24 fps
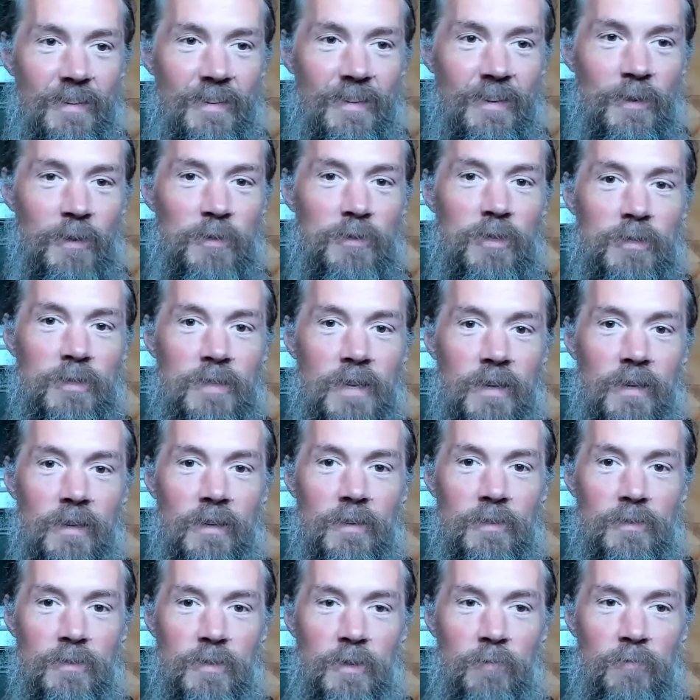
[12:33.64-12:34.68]
You're just
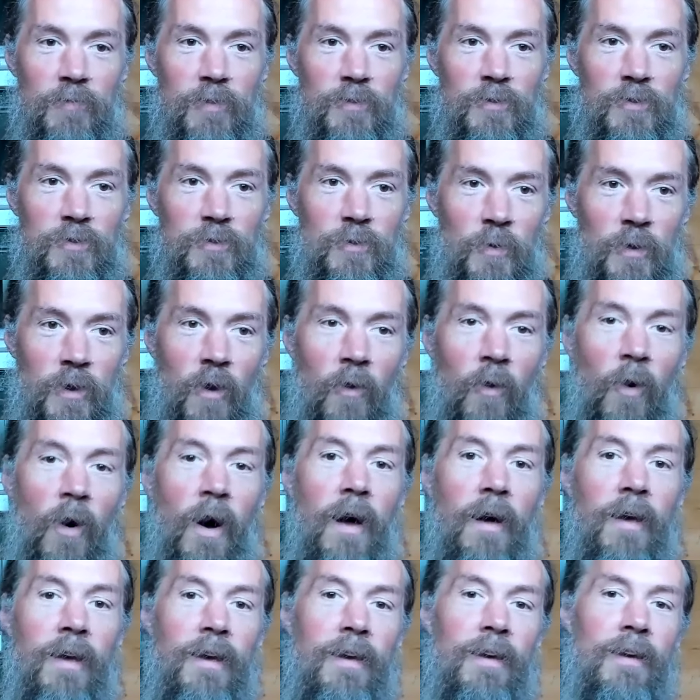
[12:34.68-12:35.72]
telling yourself this story.
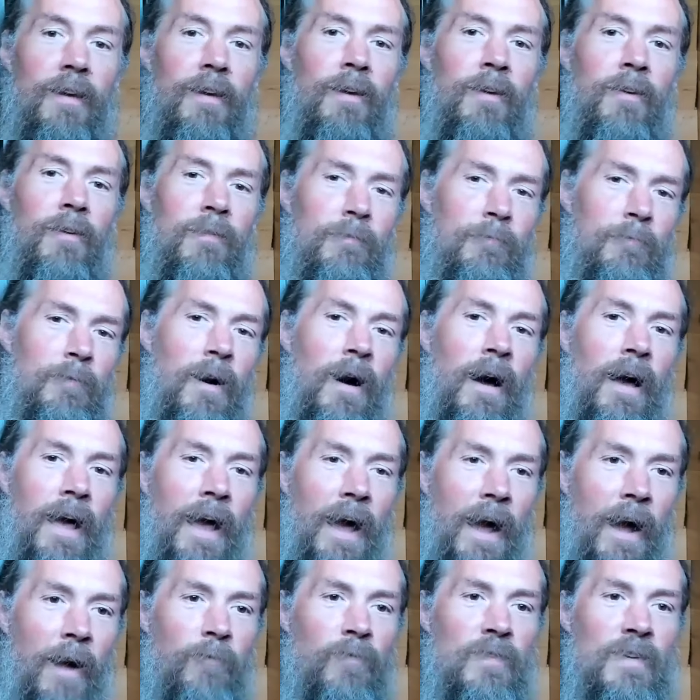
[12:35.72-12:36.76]
Oh, I
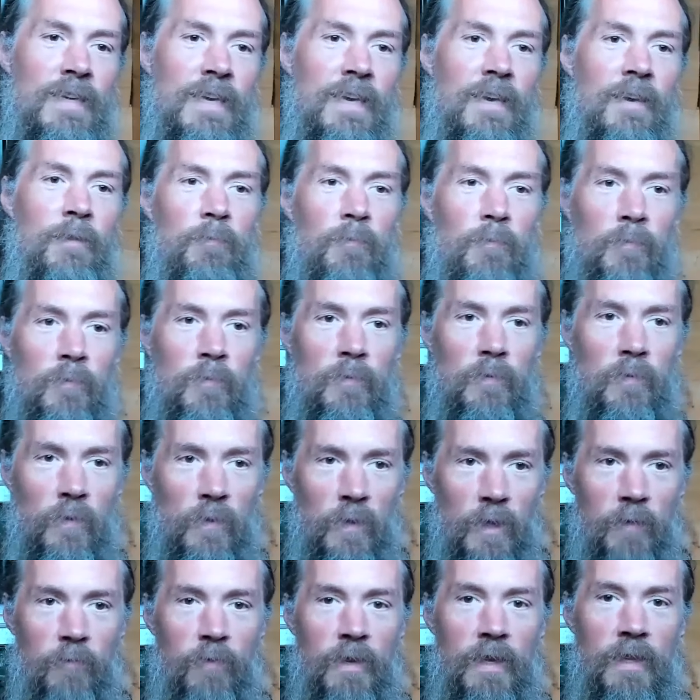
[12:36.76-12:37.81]
have to keep
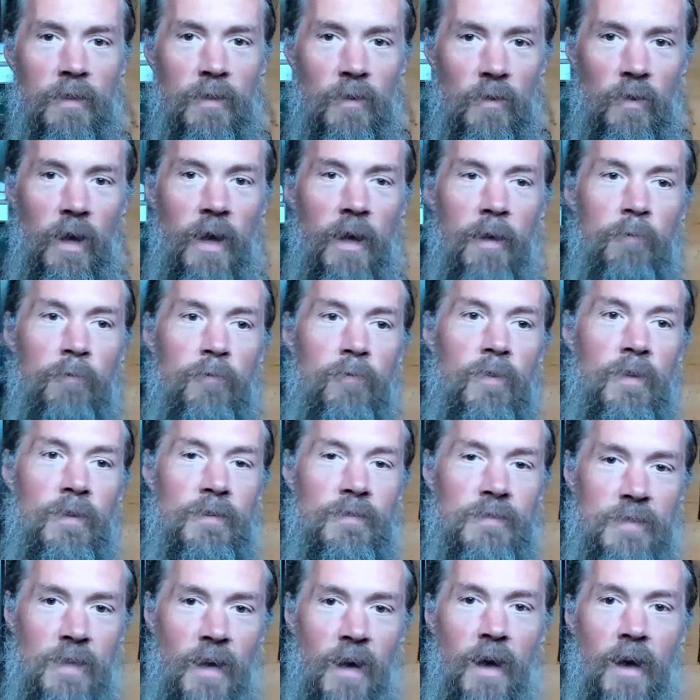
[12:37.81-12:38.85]
living the life
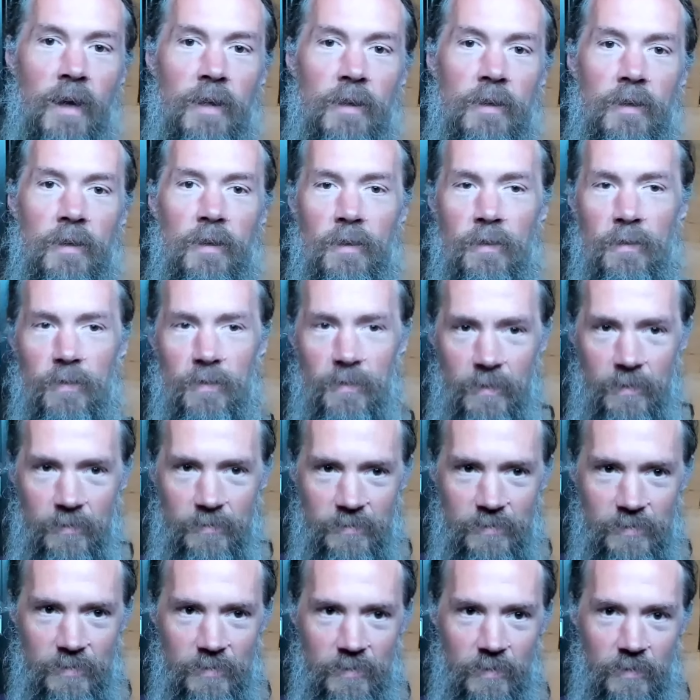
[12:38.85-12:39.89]
that's not
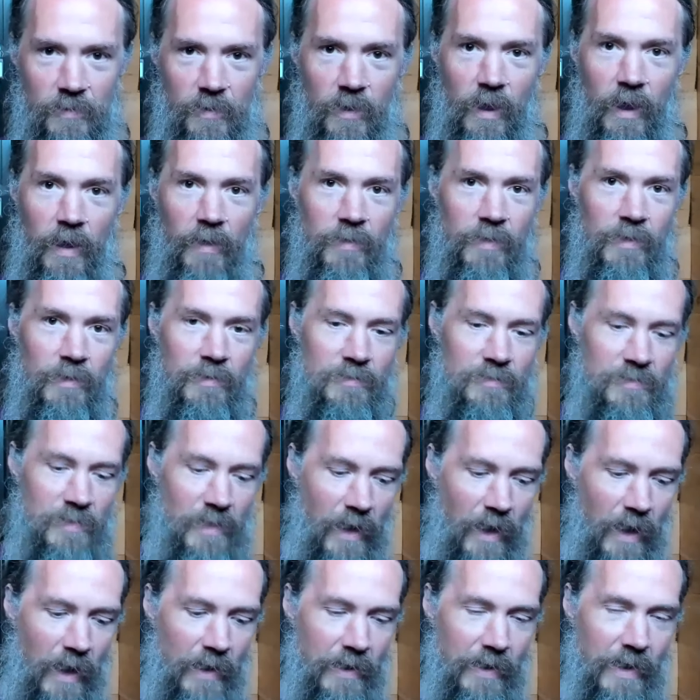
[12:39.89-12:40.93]

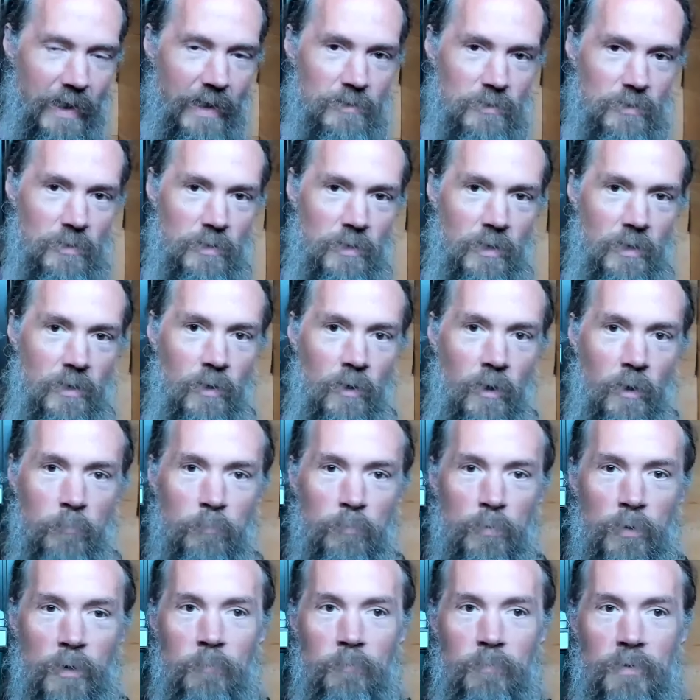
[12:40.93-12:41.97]
actually
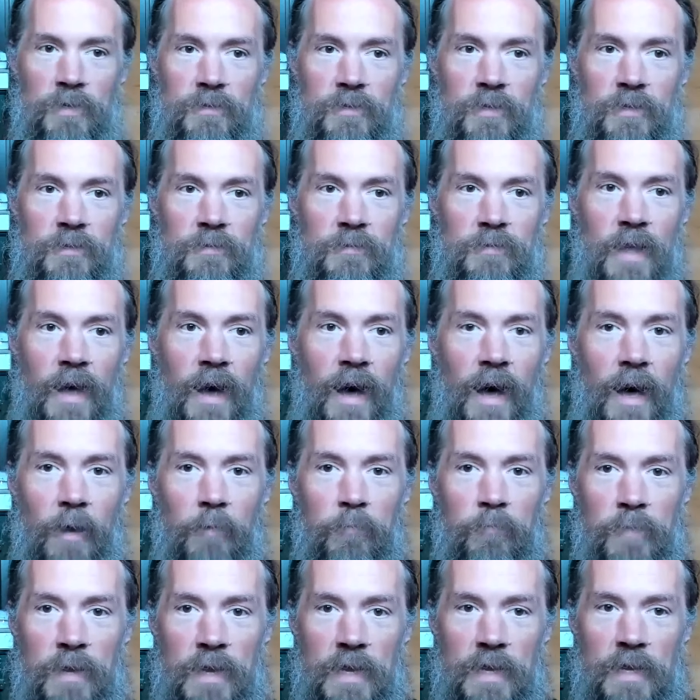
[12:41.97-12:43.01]
on purpose. That's
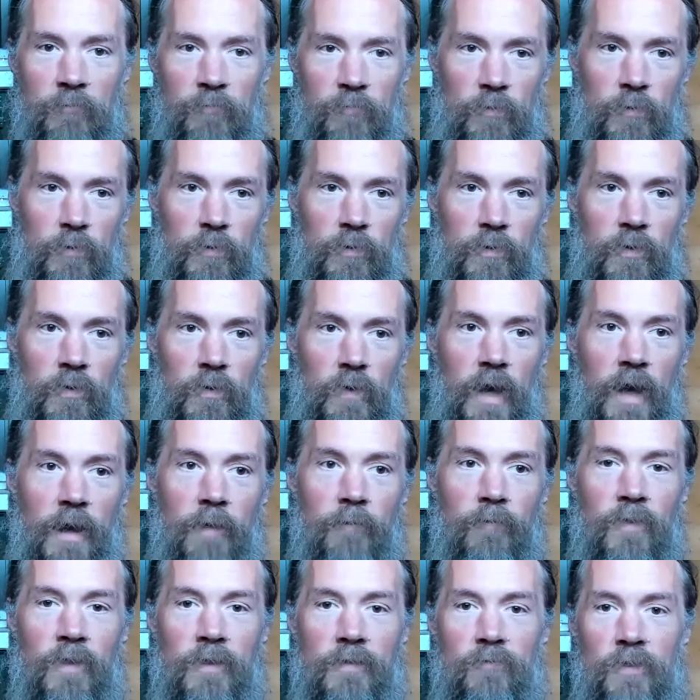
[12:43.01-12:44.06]
not meaningful. The
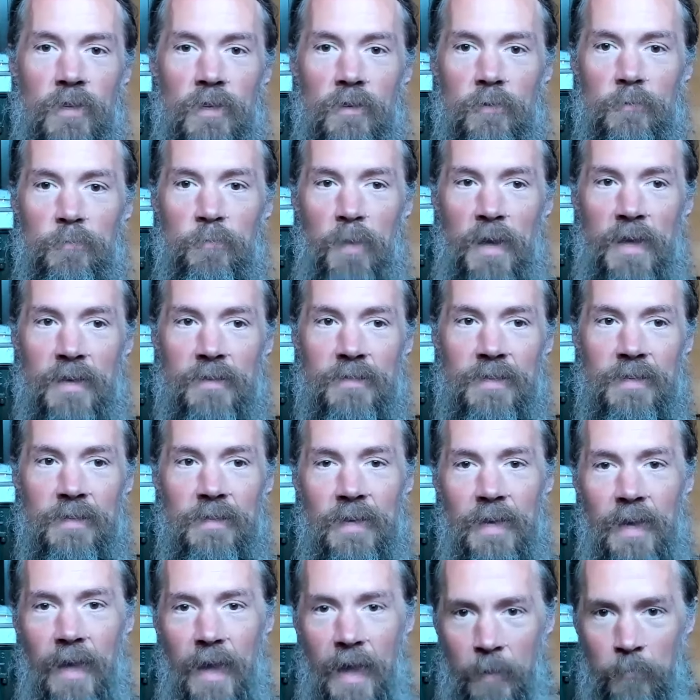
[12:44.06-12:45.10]
life that feels
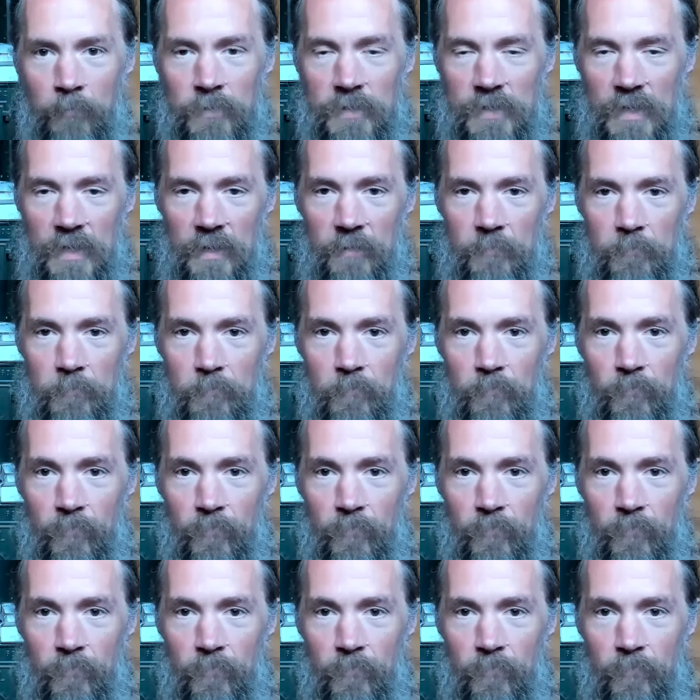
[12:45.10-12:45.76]
basically empty.